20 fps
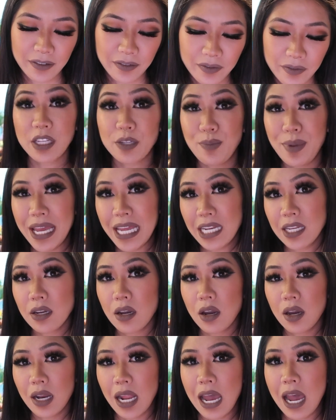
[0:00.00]
Expanding
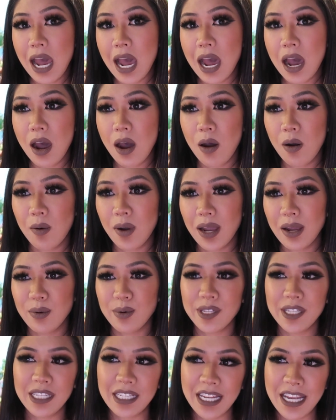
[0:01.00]
on how I
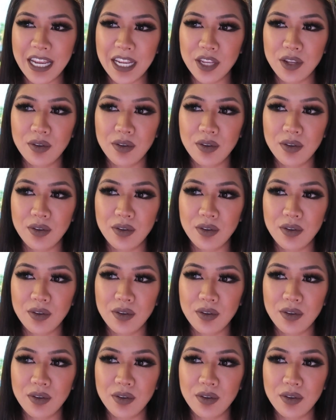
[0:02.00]
was saying